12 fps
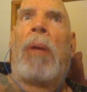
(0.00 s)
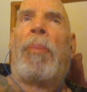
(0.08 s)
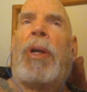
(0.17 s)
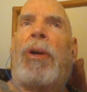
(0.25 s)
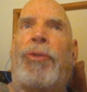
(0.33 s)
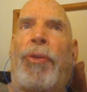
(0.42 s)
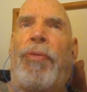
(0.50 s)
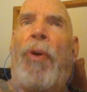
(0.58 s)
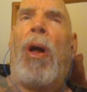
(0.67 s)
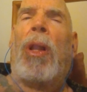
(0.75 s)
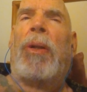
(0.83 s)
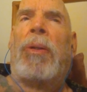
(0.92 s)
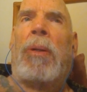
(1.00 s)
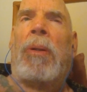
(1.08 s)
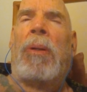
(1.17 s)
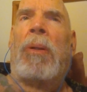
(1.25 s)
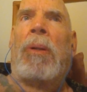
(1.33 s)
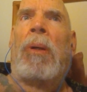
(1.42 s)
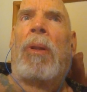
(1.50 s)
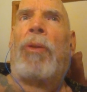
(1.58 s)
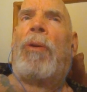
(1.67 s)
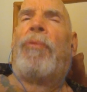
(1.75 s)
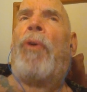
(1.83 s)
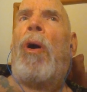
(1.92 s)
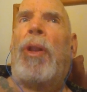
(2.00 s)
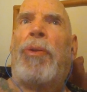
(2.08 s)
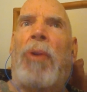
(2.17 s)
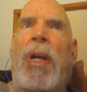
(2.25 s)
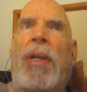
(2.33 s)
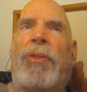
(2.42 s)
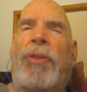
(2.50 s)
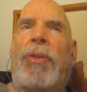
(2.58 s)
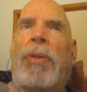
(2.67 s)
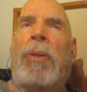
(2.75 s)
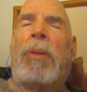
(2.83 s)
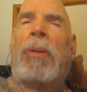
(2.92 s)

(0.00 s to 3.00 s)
Because they're fallen. They're a fallen race.